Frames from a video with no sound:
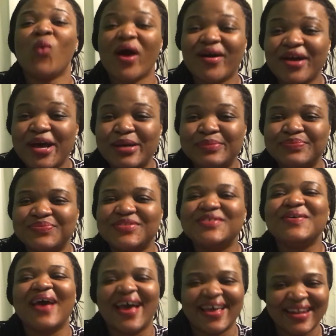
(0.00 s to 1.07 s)
Welcome
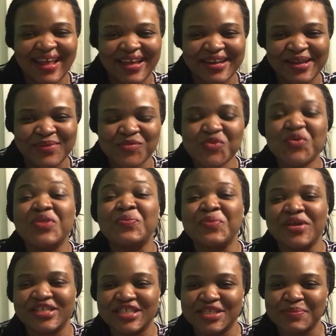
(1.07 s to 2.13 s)
to Headlining with
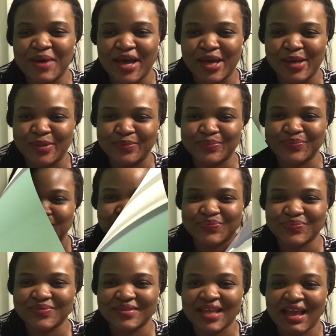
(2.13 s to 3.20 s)
PrincessPako.
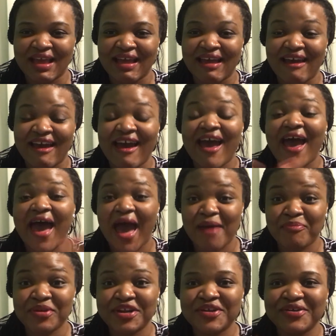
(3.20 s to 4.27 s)

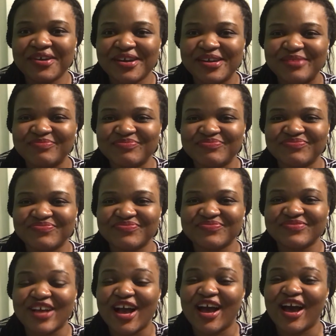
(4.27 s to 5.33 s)
Happy New Year!
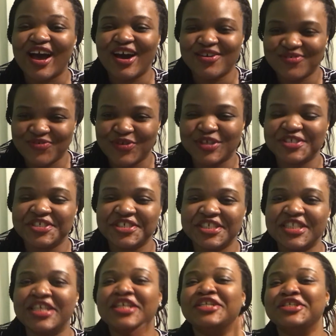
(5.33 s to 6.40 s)

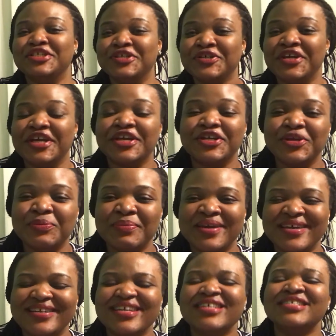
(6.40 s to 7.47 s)
Unfortunately, New Year, New
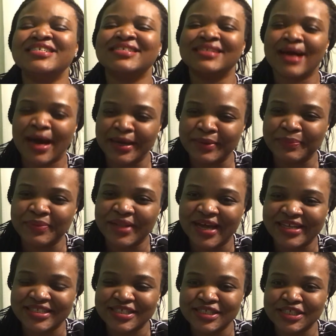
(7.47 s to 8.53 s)
Me does not apply
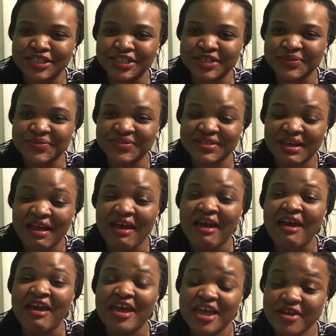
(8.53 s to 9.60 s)
to the news.
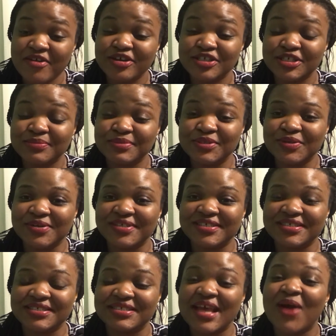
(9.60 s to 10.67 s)
Here are some
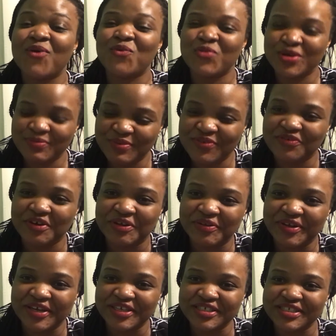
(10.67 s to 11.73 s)
stories that would be
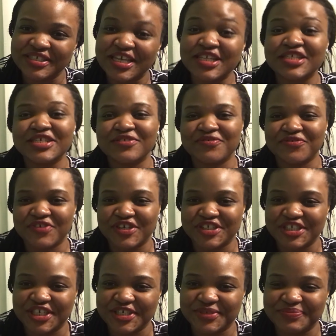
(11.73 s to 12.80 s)
following us into the
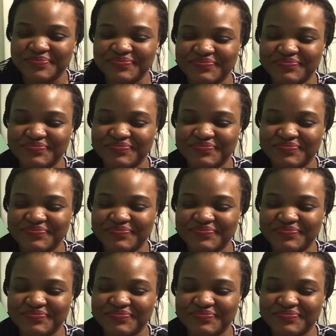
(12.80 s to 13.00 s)
fresh year.